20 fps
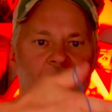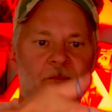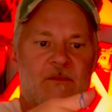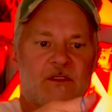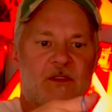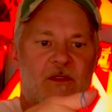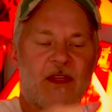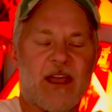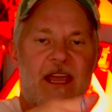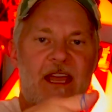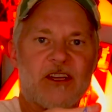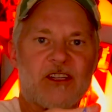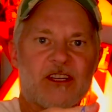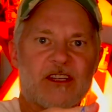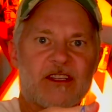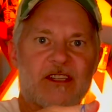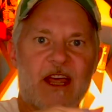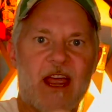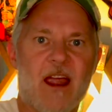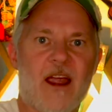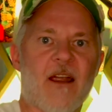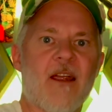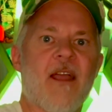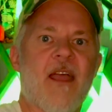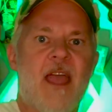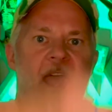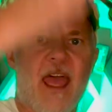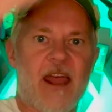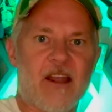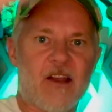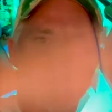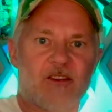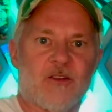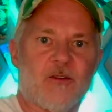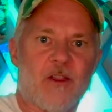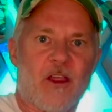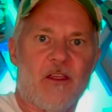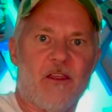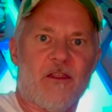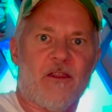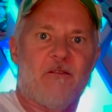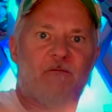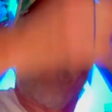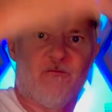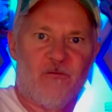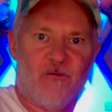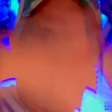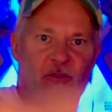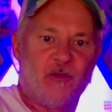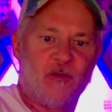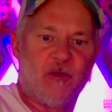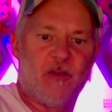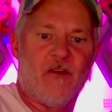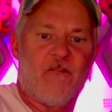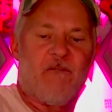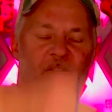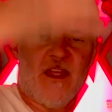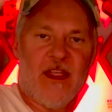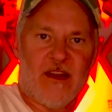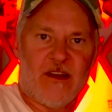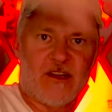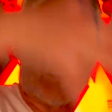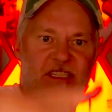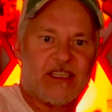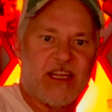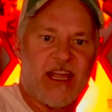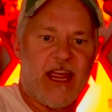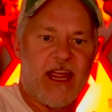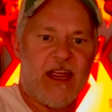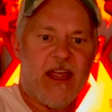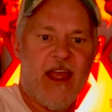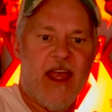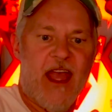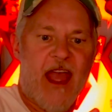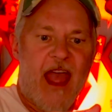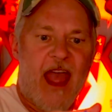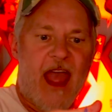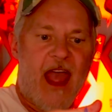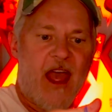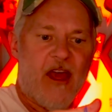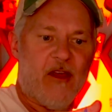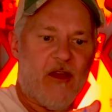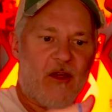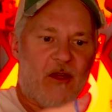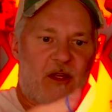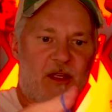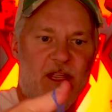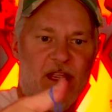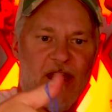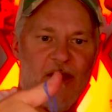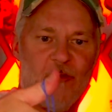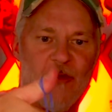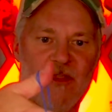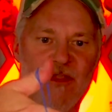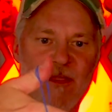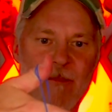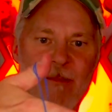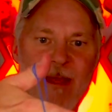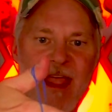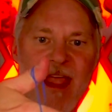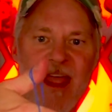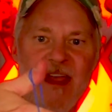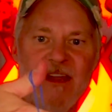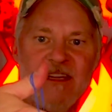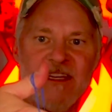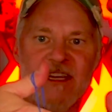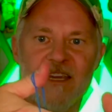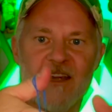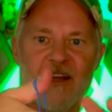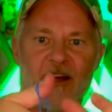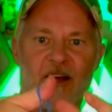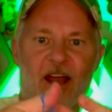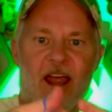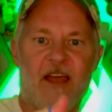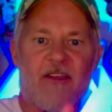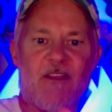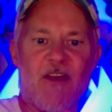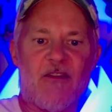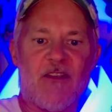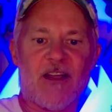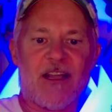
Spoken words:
So the hitch is there, and I'll do the through the fingers thing with the band here, and then the